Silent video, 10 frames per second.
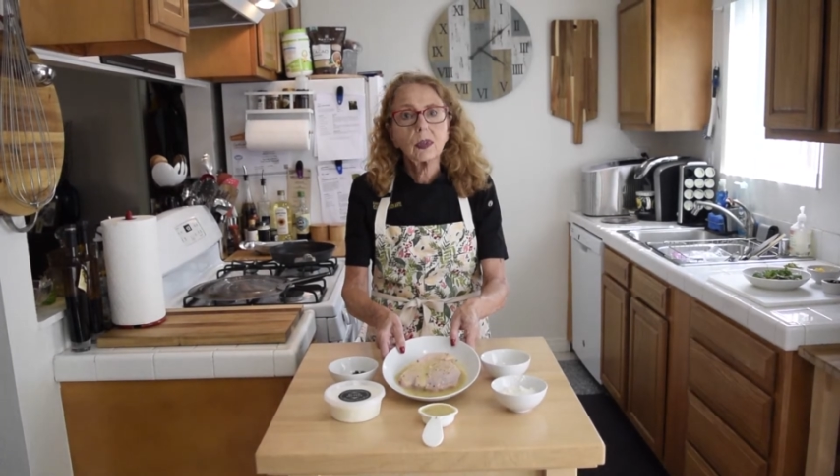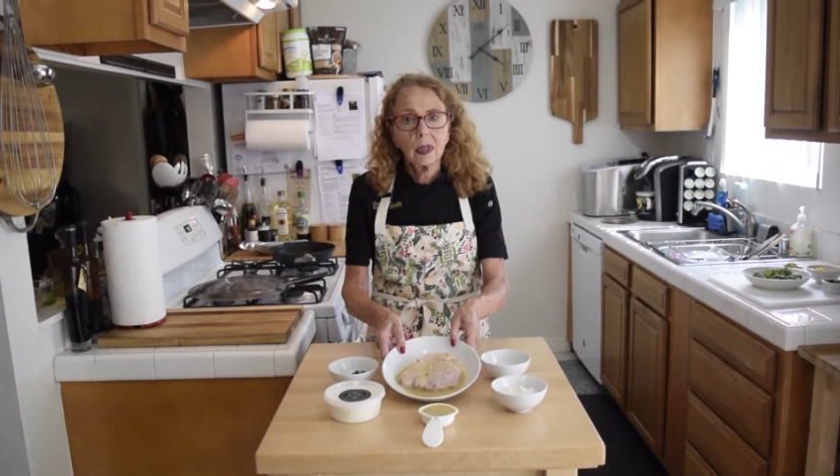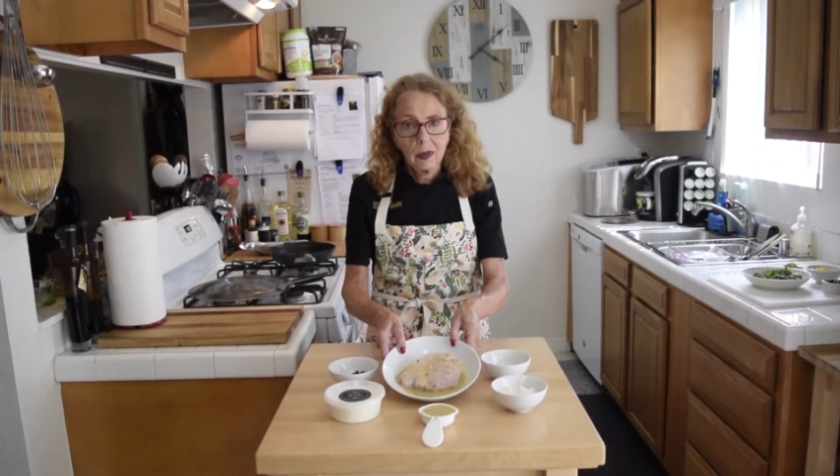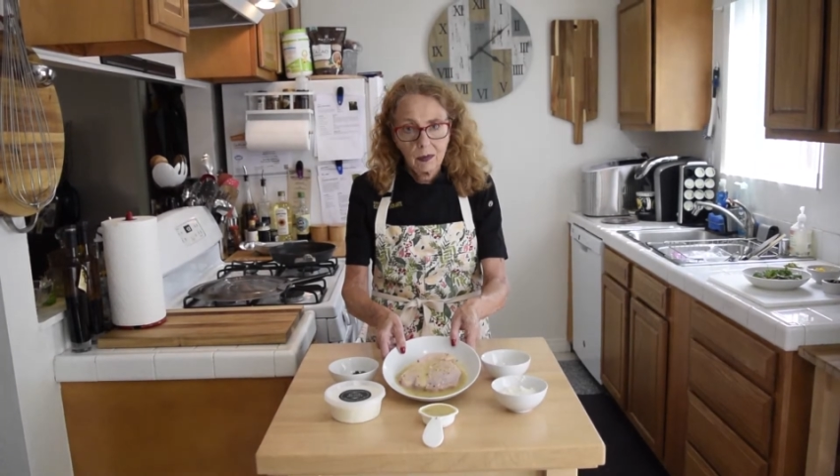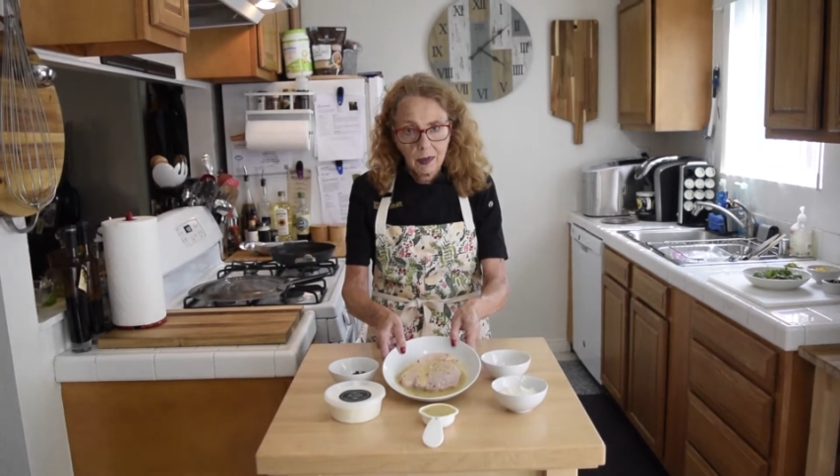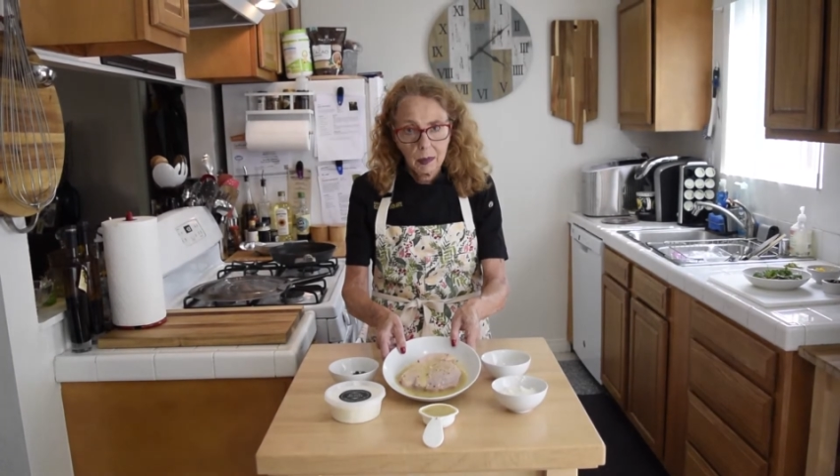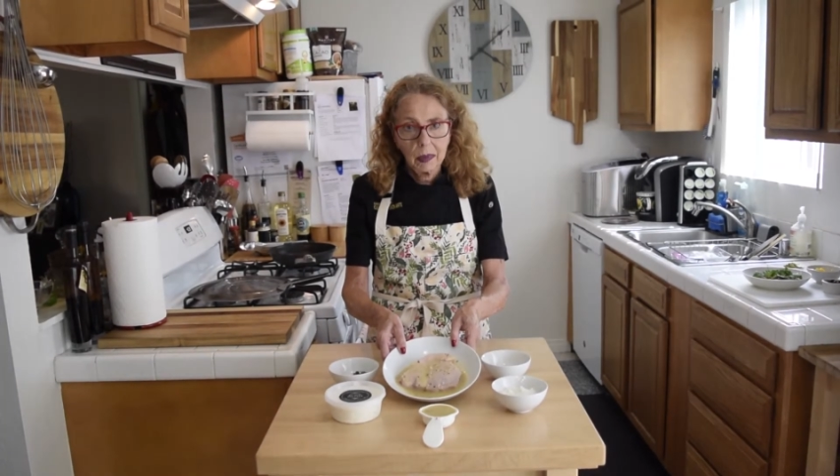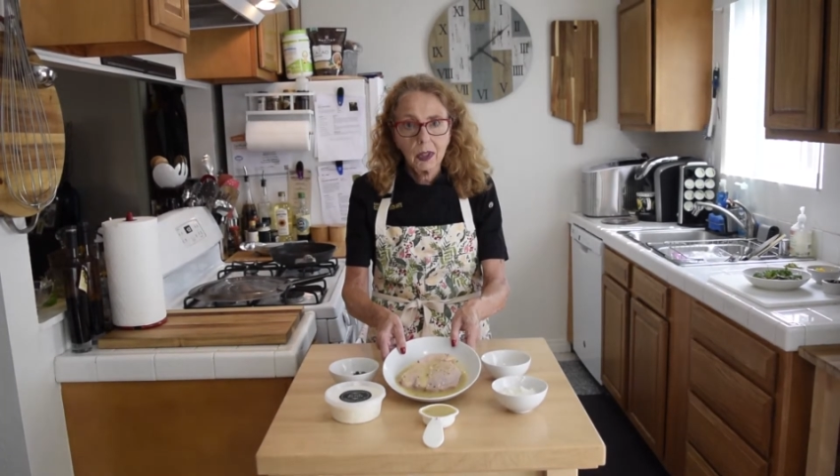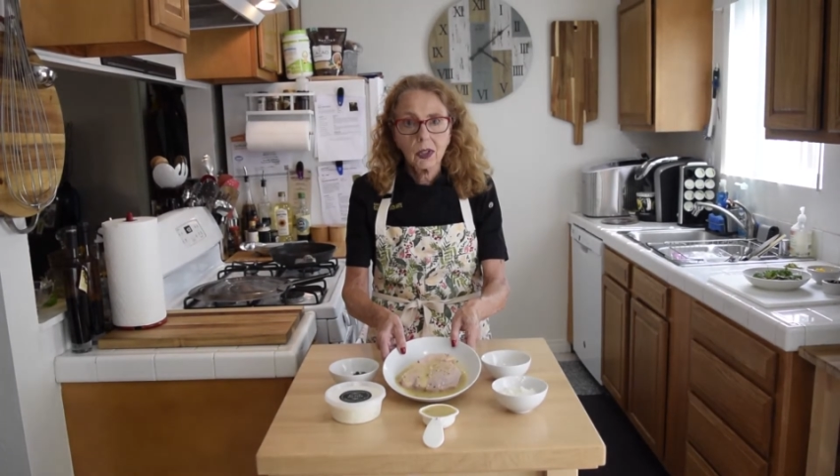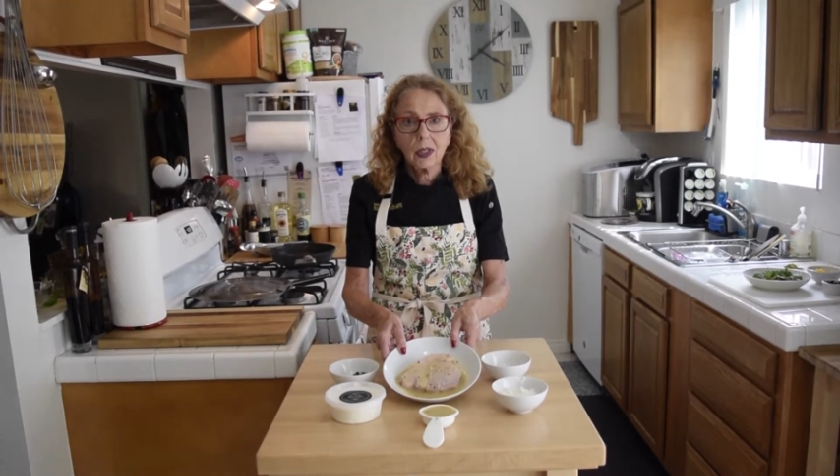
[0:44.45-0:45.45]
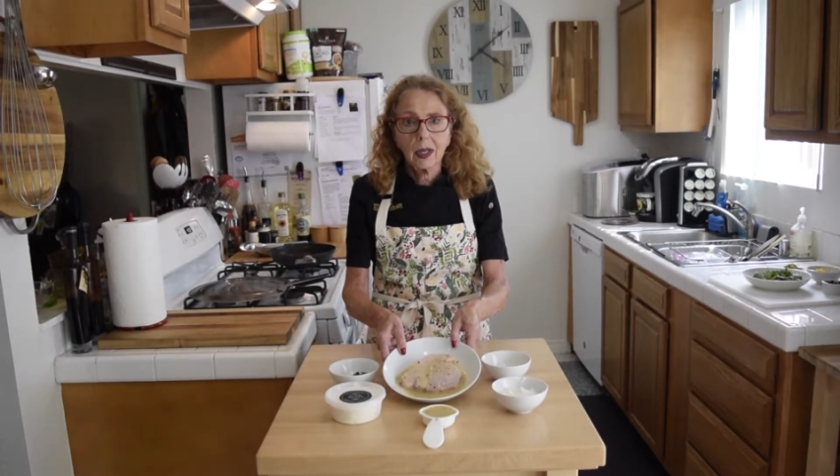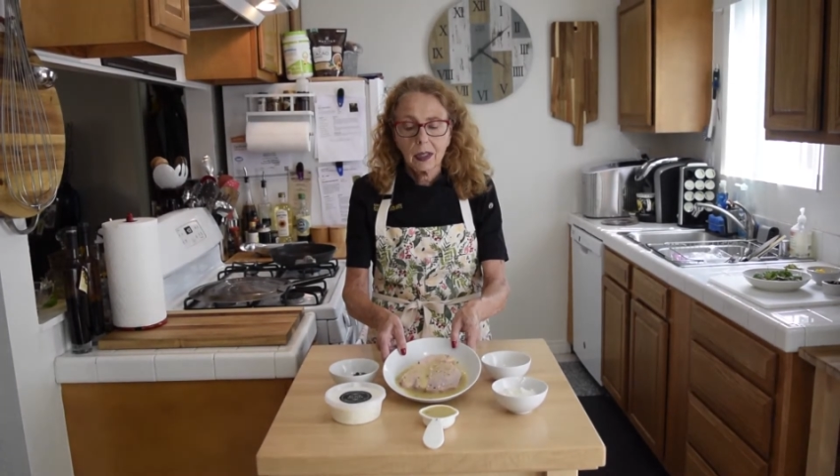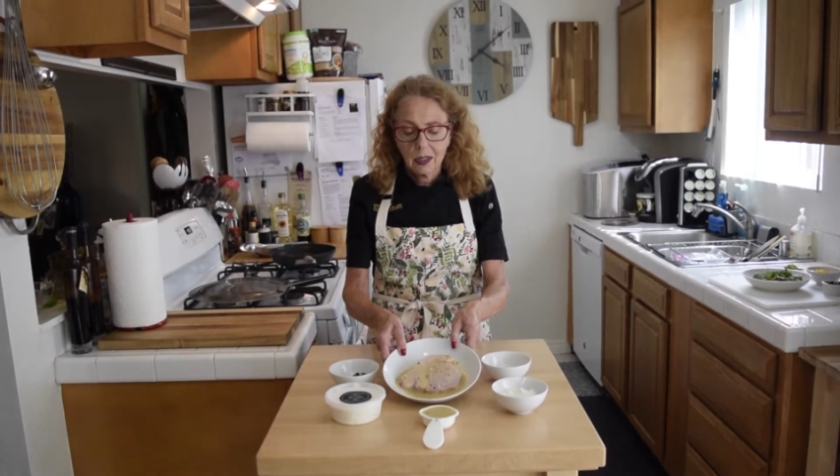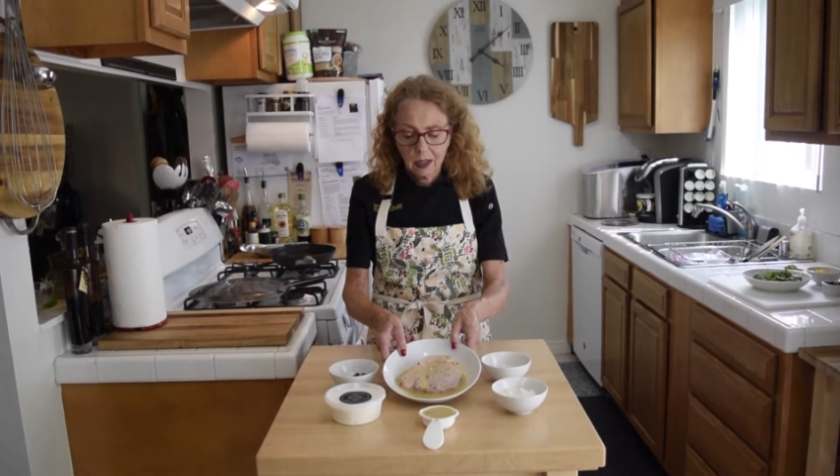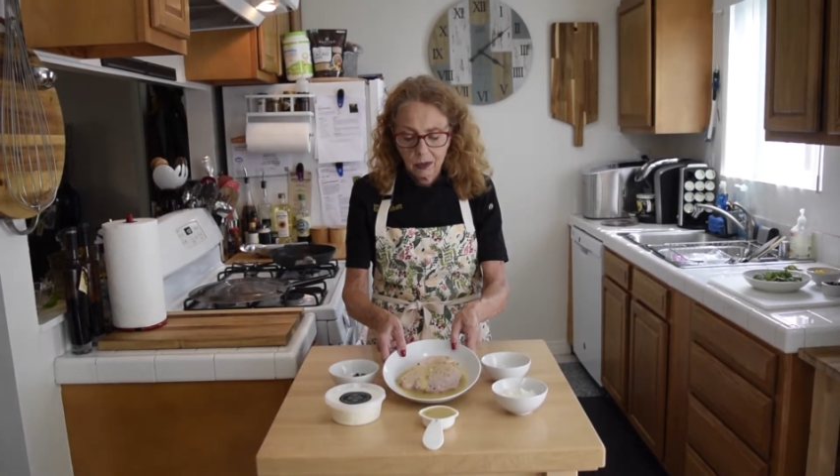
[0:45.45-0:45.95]
Thank you very much, nod
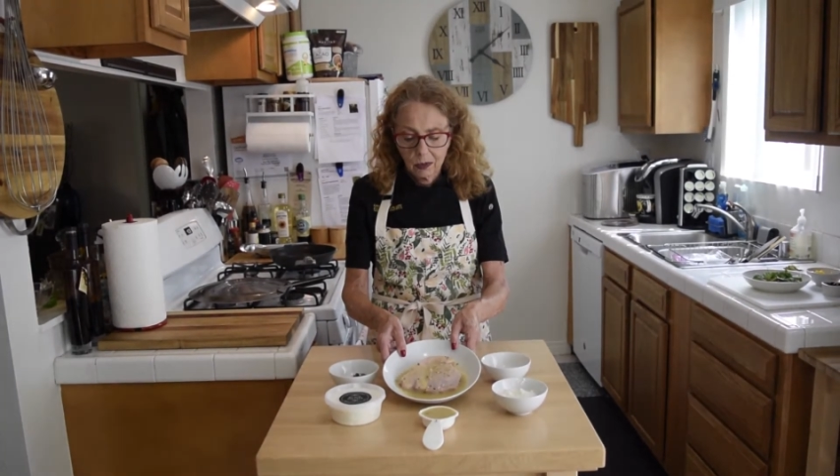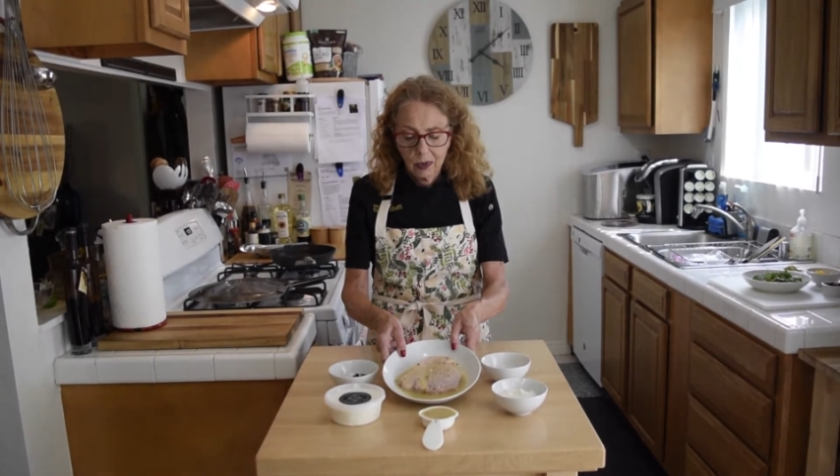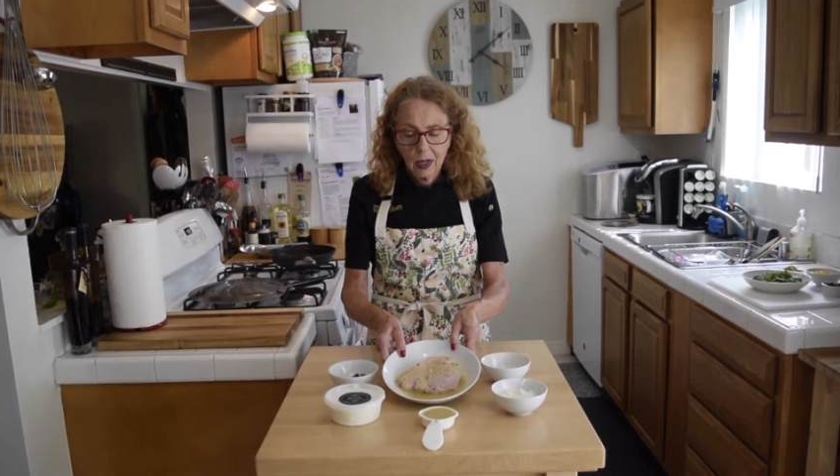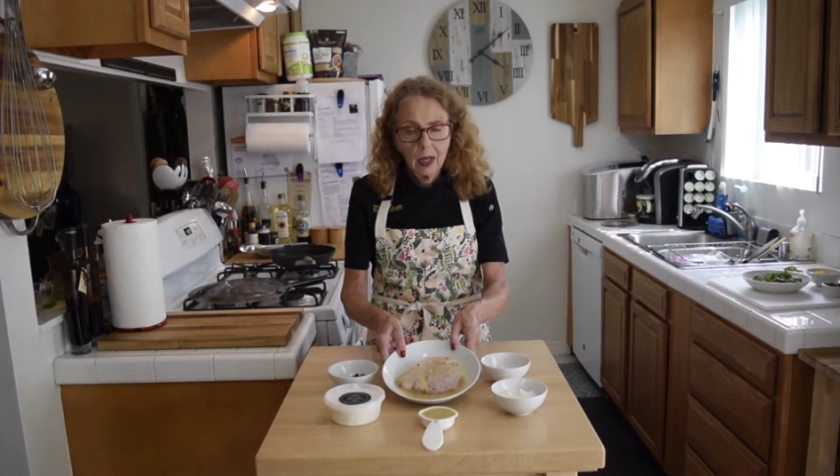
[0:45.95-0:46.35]
to you.